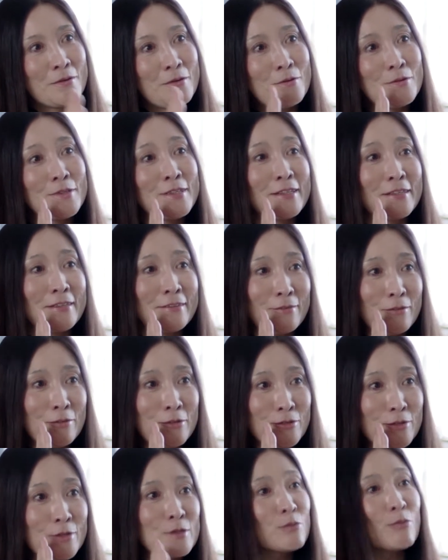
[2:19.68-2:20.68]
using
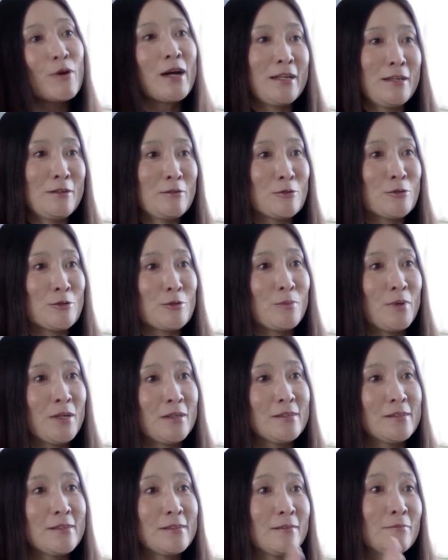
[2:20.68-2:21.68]
just one
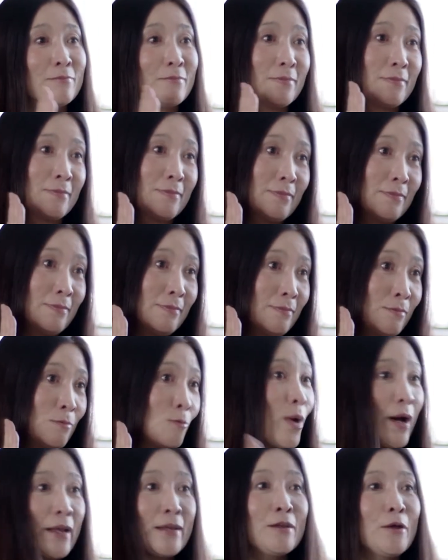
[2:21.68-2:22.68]
instrument,
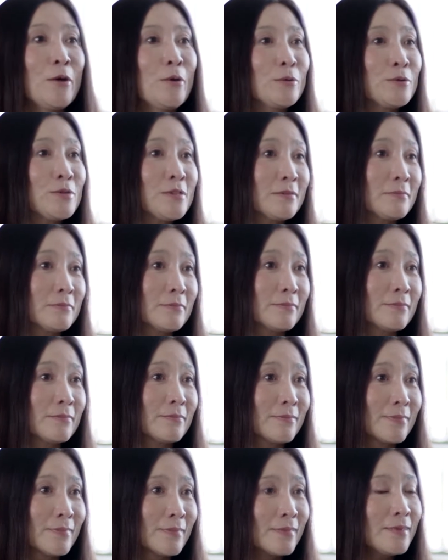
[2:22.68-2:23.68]
one note?
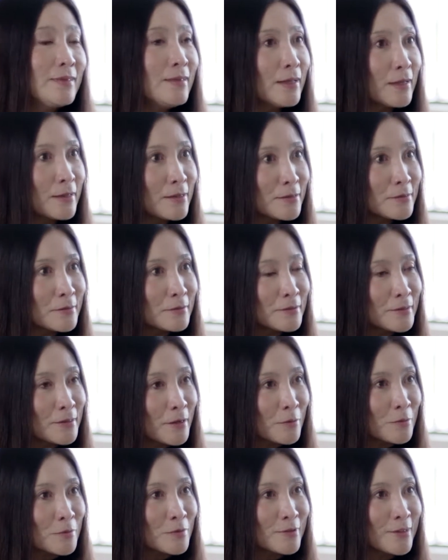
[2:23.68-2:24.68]
That doesn't
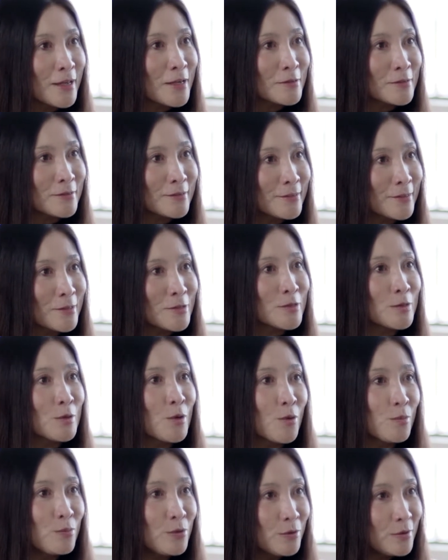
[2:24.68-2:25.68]
sound, that's, there's
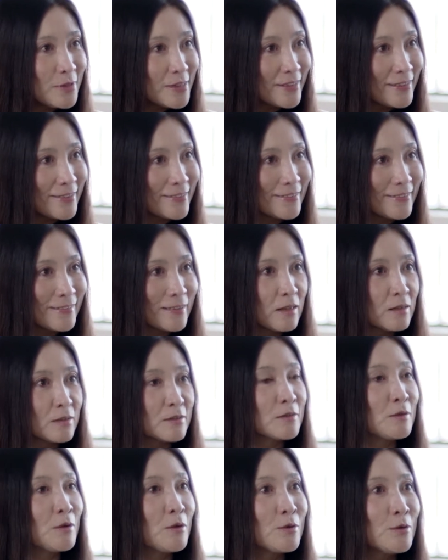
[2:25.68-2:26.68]
no beauty,
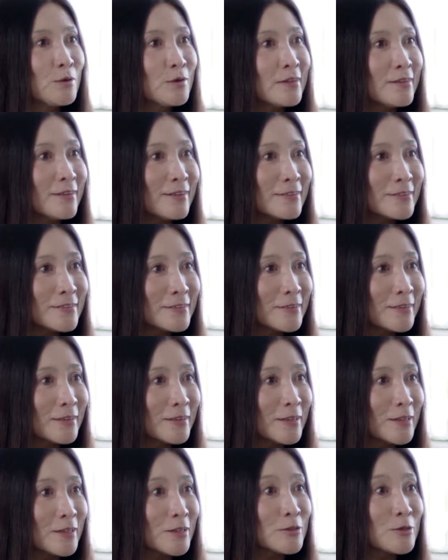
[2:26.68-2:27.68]
there's no goodness, there's
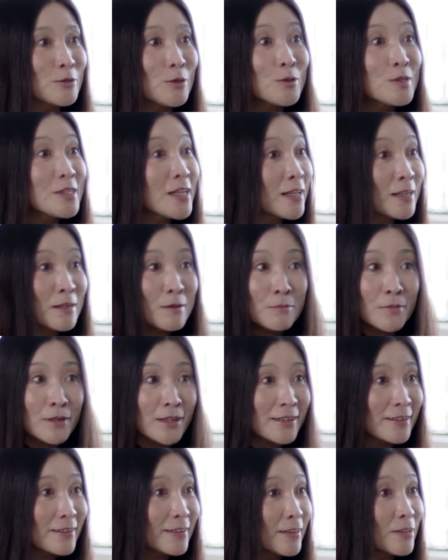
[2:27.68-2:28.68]
no, there's no
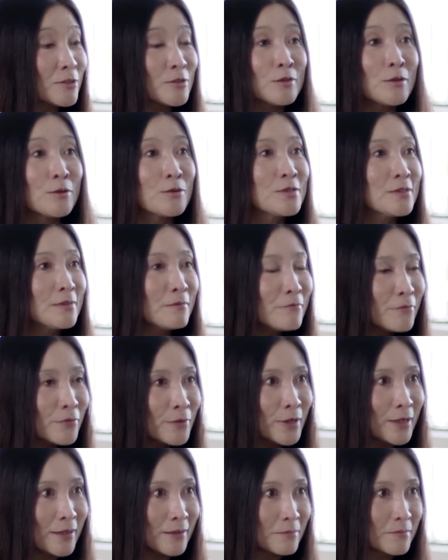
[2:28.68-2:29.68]
dynamic, there's no
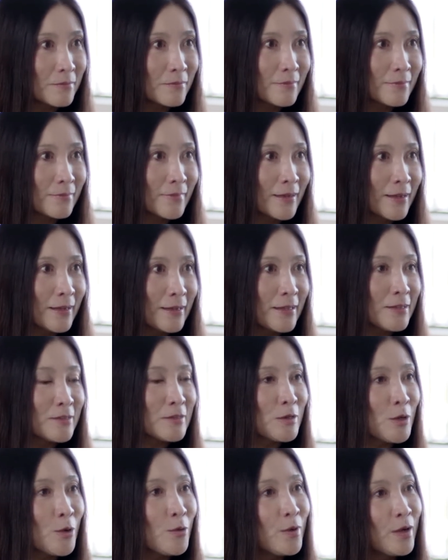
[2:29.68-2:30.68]
symphony, mm.
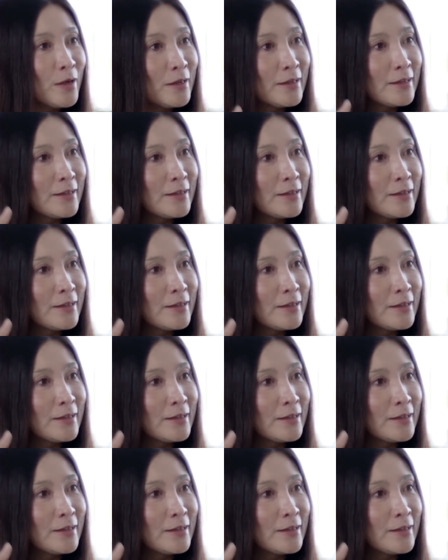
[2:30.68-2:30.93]
there's no